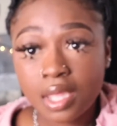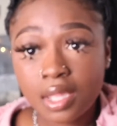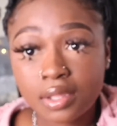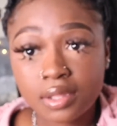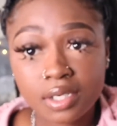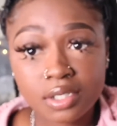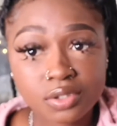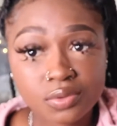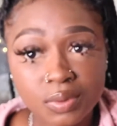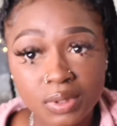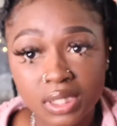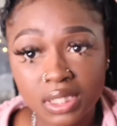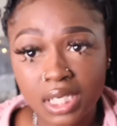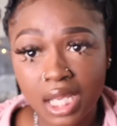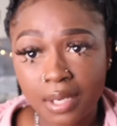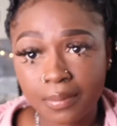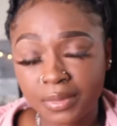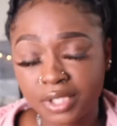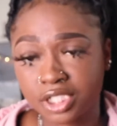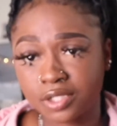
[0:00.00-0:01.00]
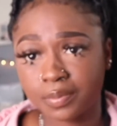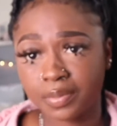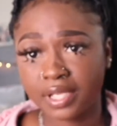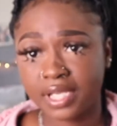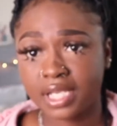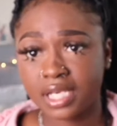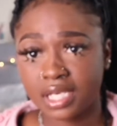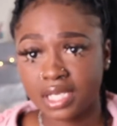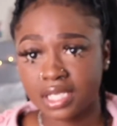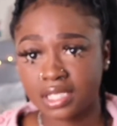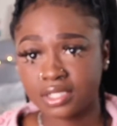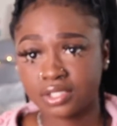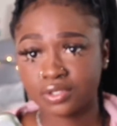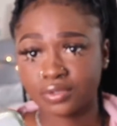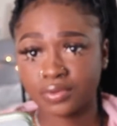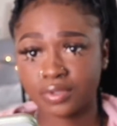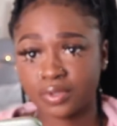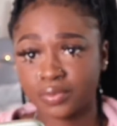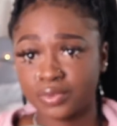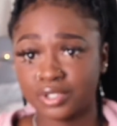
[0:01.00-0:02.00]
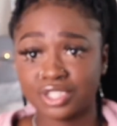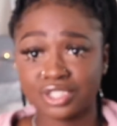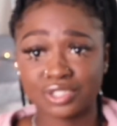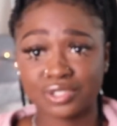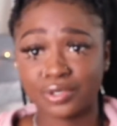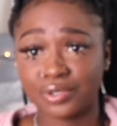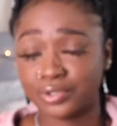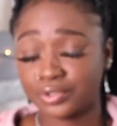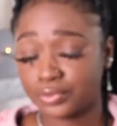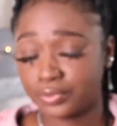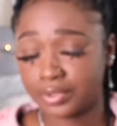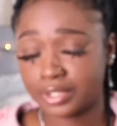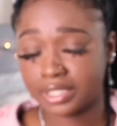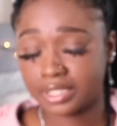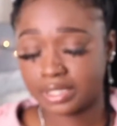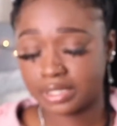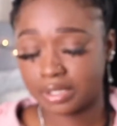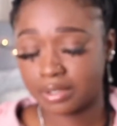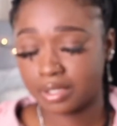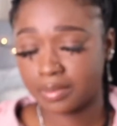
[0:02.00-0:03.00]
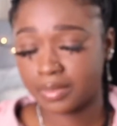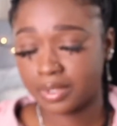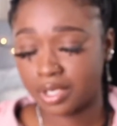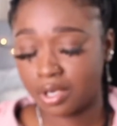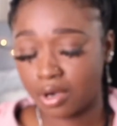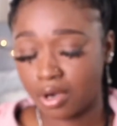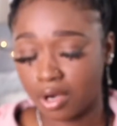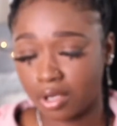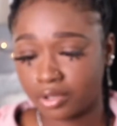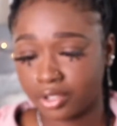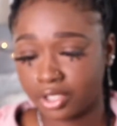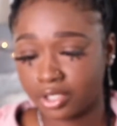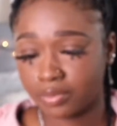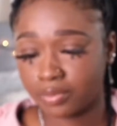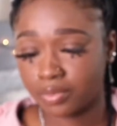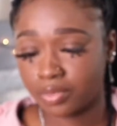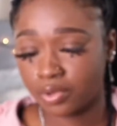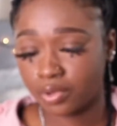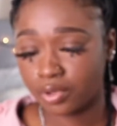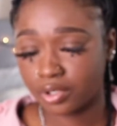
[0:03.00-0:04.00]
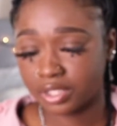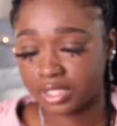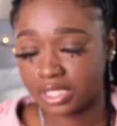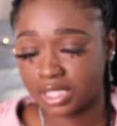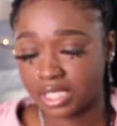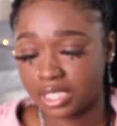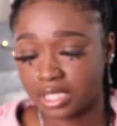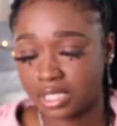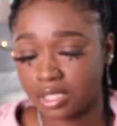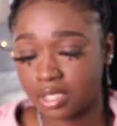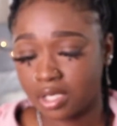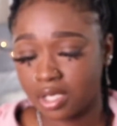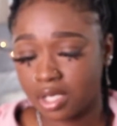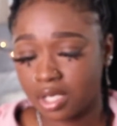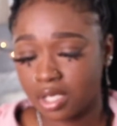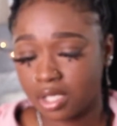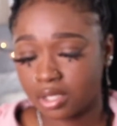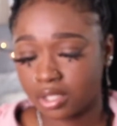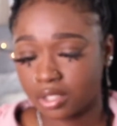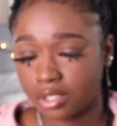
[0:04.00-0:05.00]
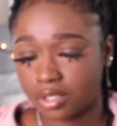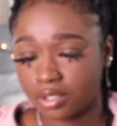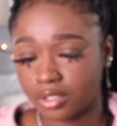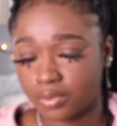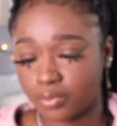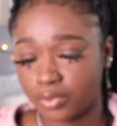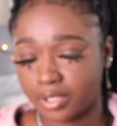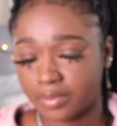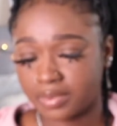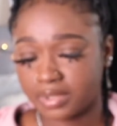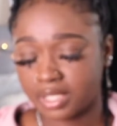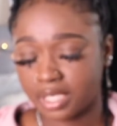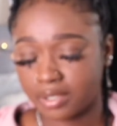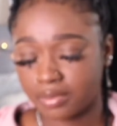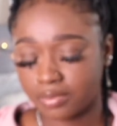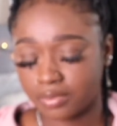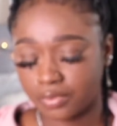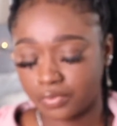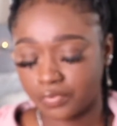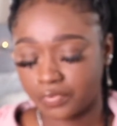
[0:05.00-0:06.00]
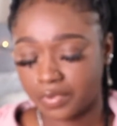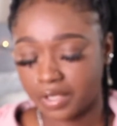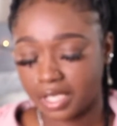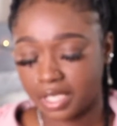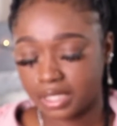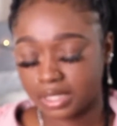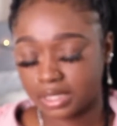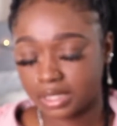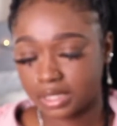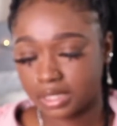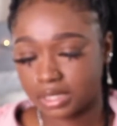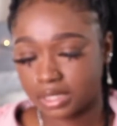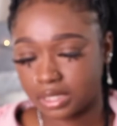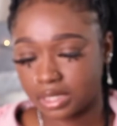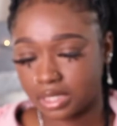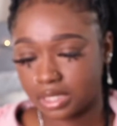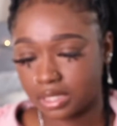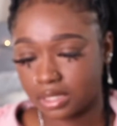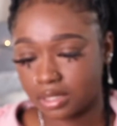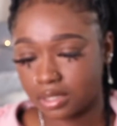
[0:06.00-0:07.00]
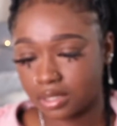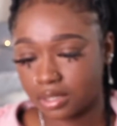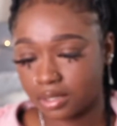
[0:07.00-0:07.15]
there's really not much planning into it. We just gonna do it. So I'm gonna call them or see. Look on the website real fast and see.